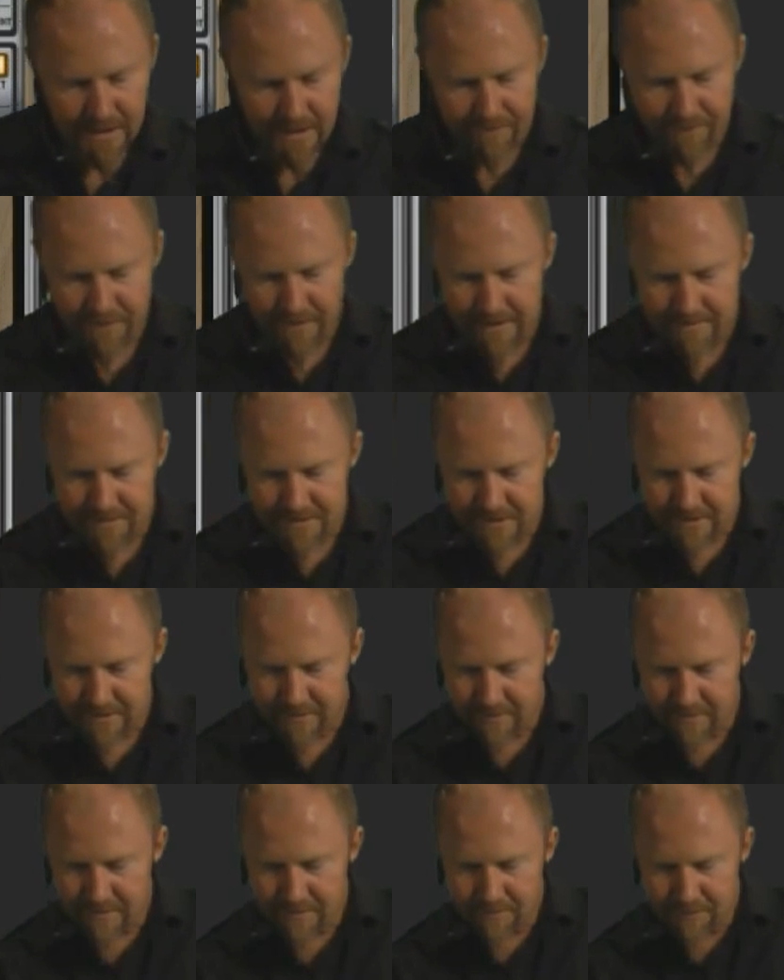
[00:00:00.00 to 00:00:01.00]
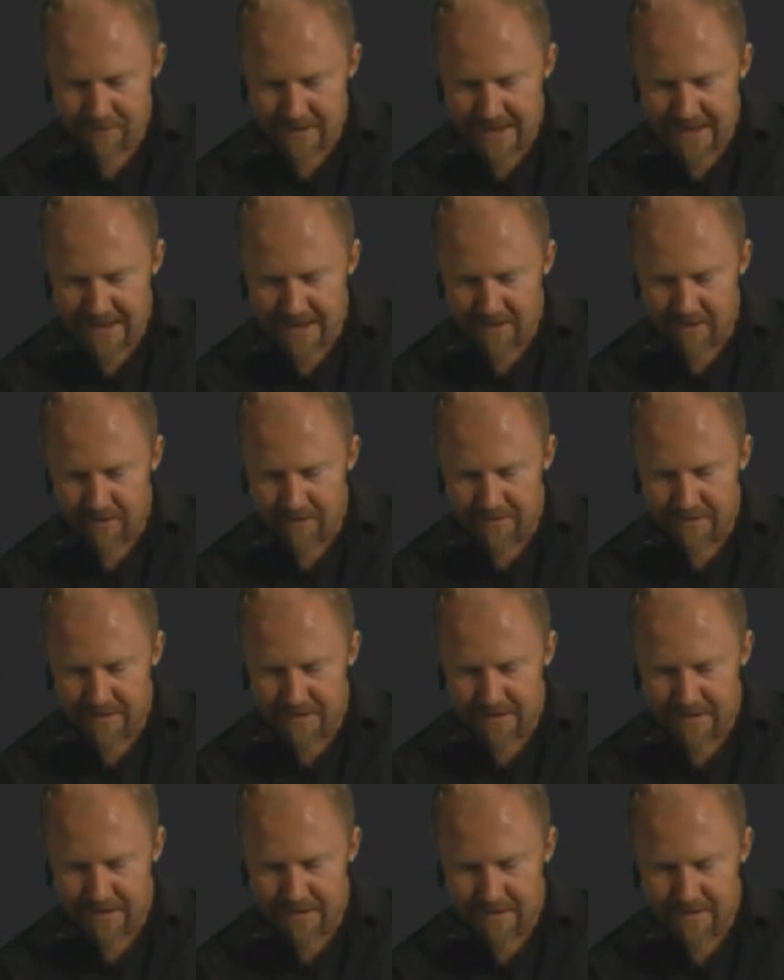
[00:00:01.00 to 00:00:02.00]
If I'm to play on
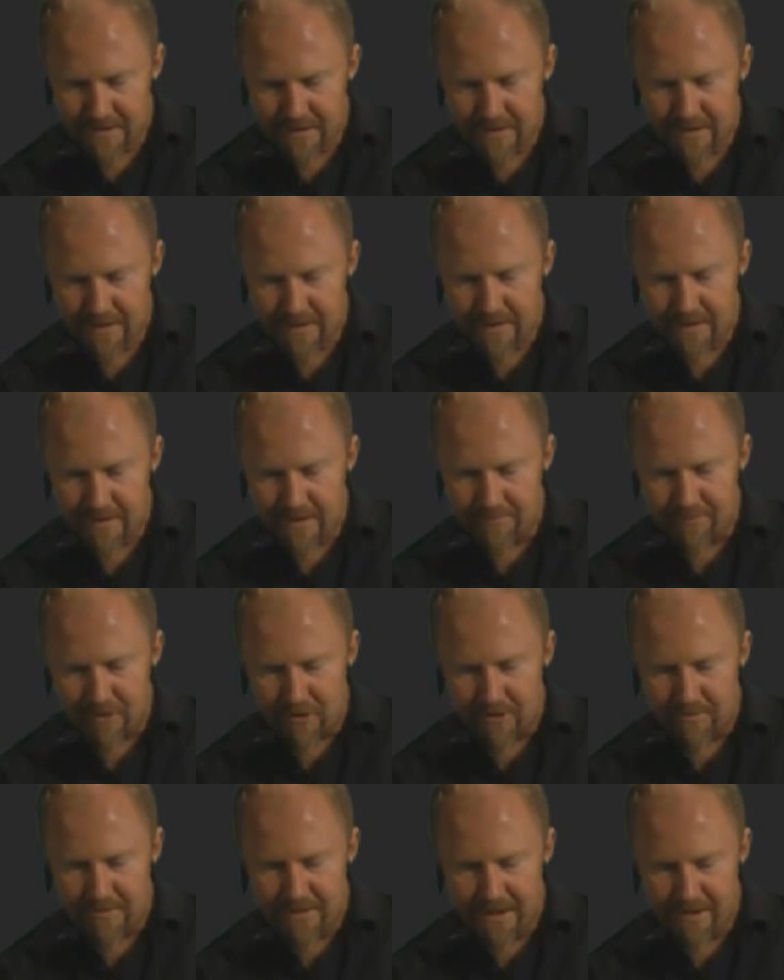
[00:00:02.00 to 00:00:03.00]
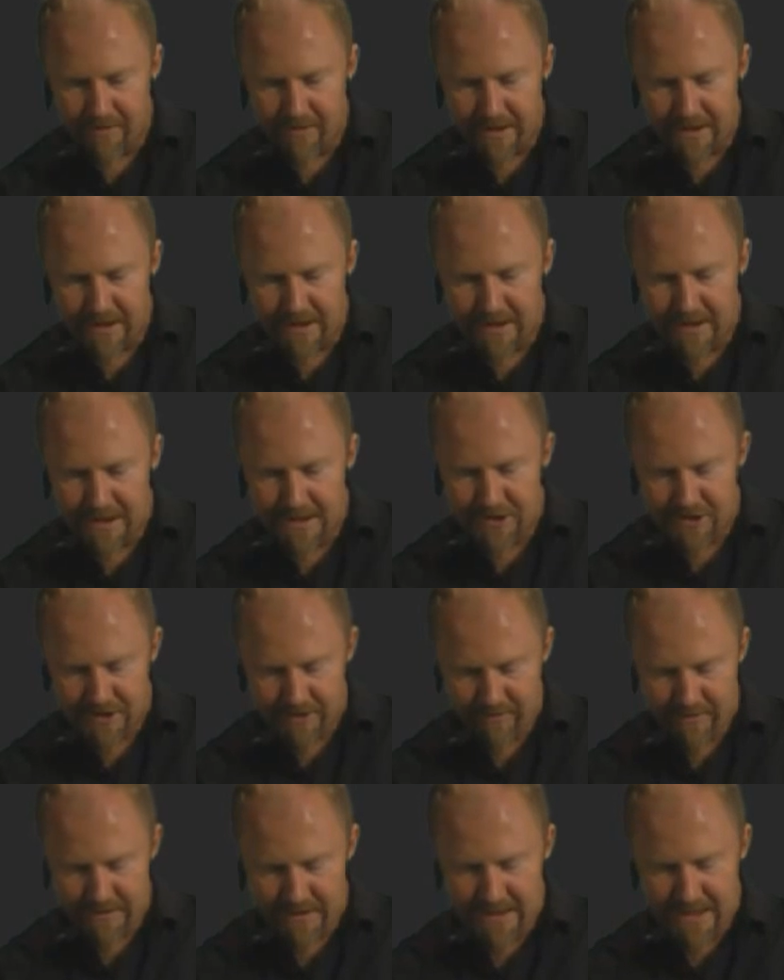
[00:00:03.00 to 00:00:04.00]
the bottom here, I can literally,
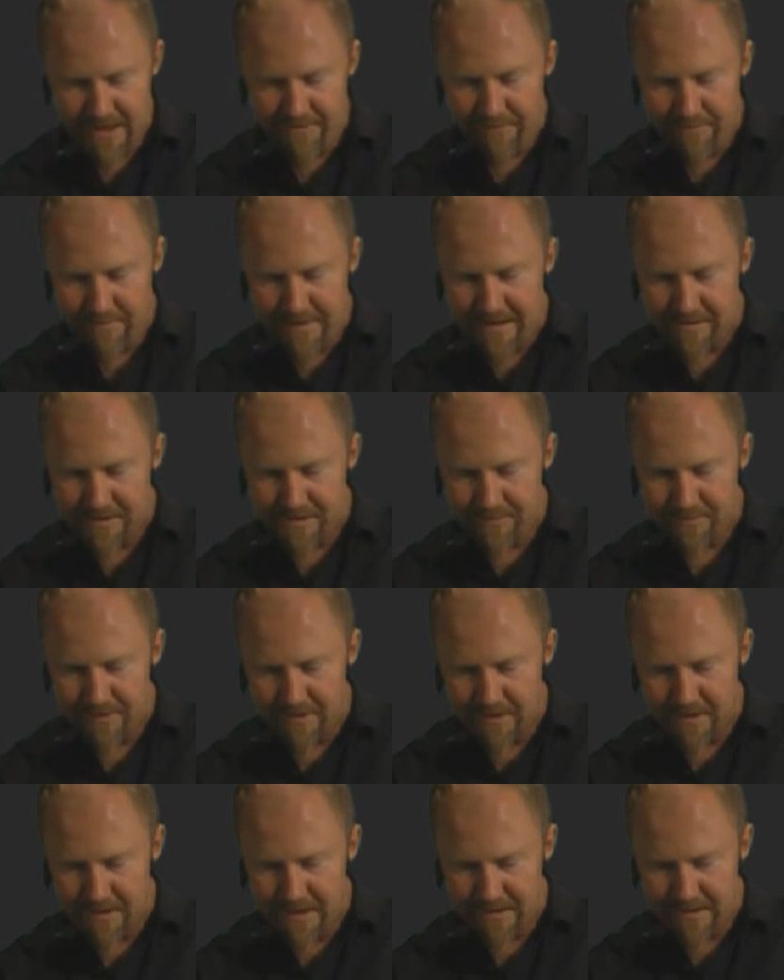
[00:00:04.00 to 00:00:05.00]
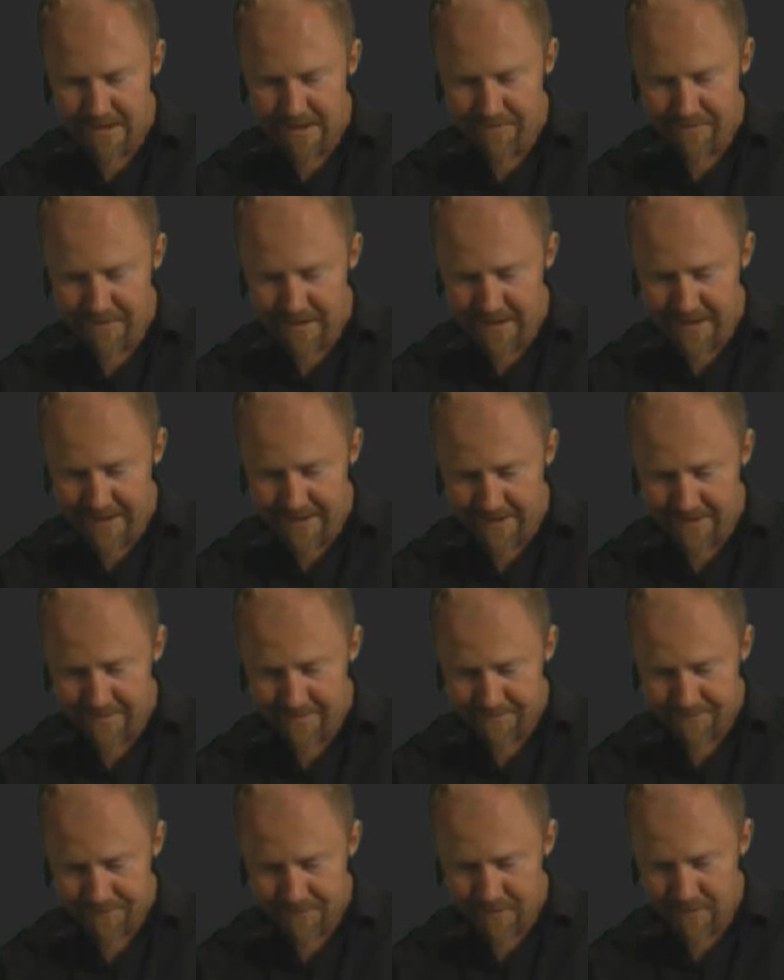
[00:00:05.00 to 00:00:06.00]
with the left mouse button, left click,
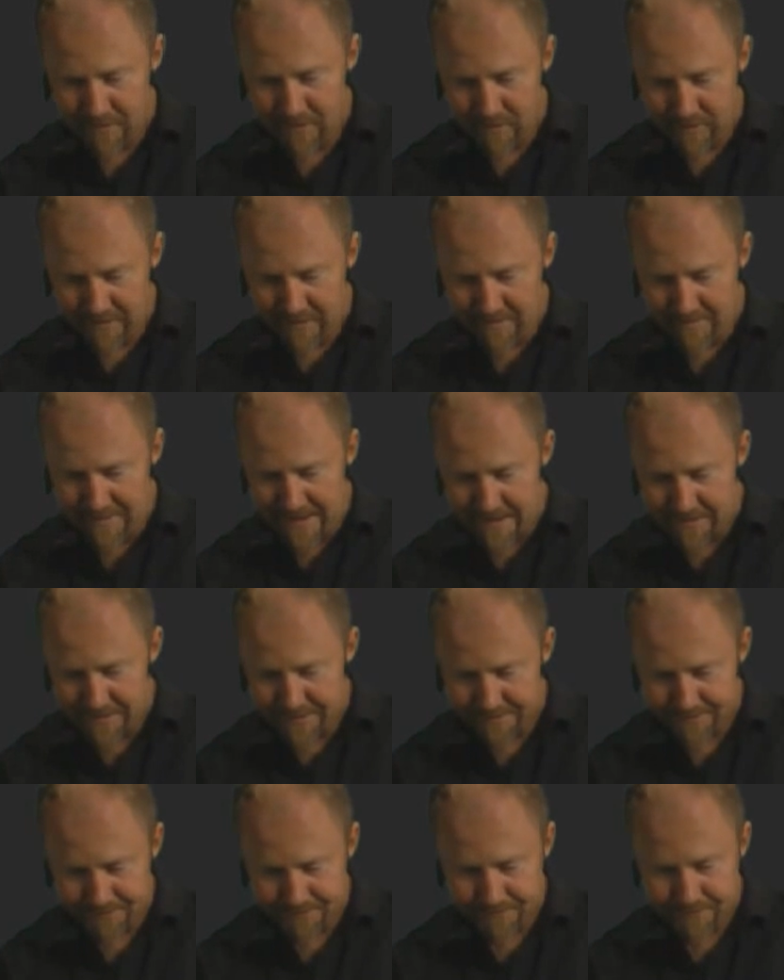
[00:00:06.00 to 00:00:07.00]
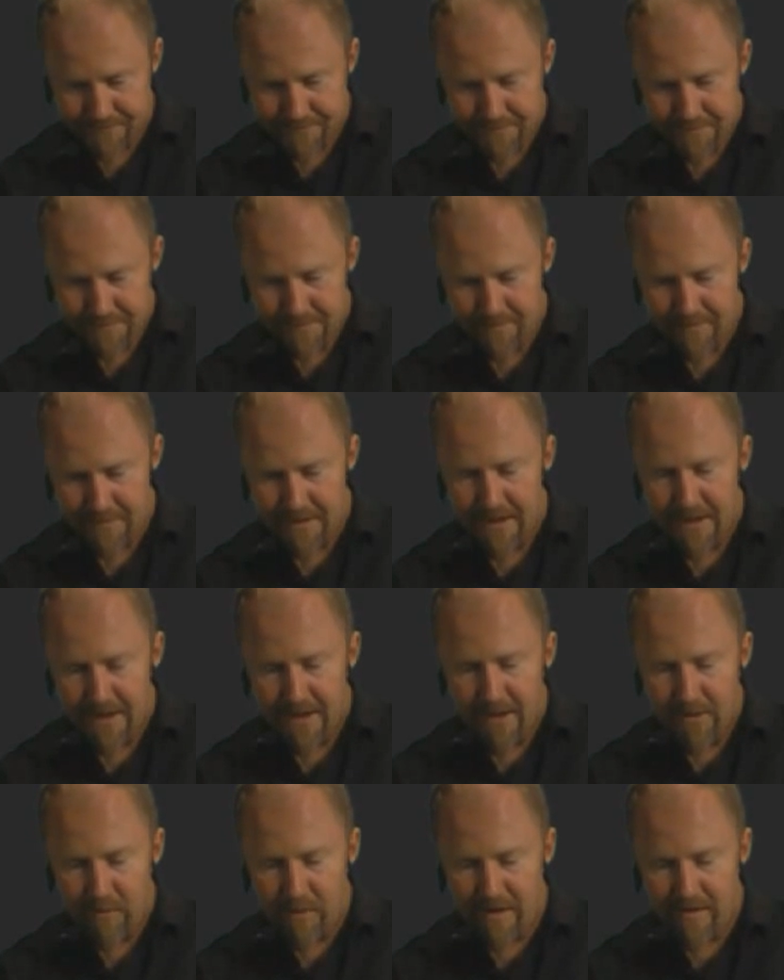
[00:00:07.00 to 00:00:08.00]
or with the mouse,
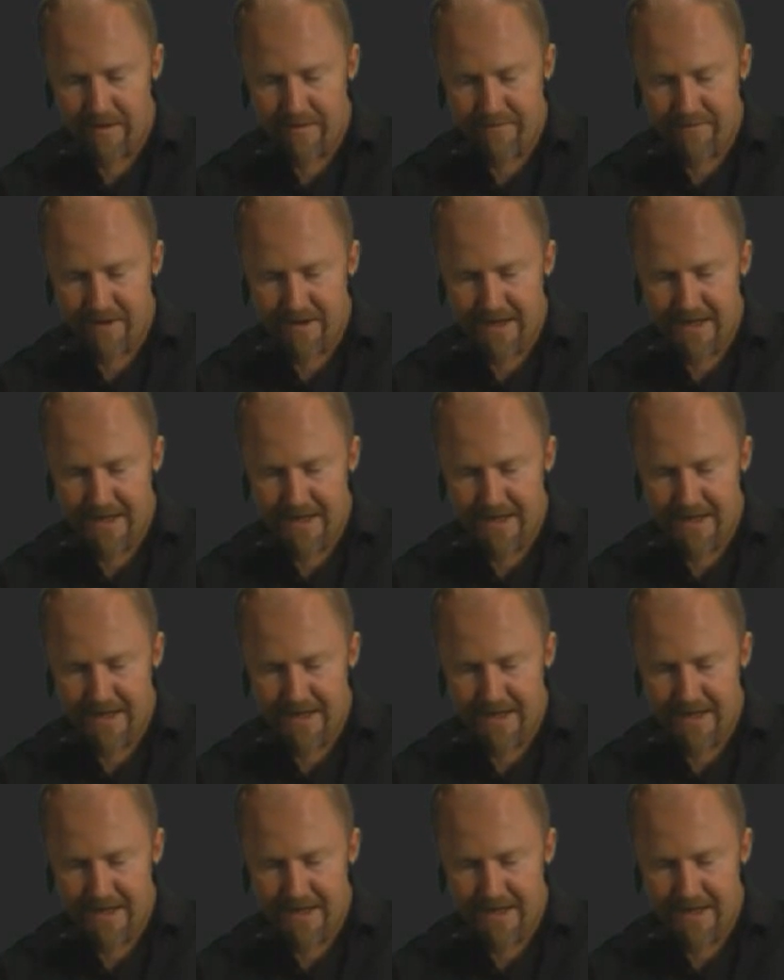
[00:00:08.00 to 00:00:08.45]
wherever I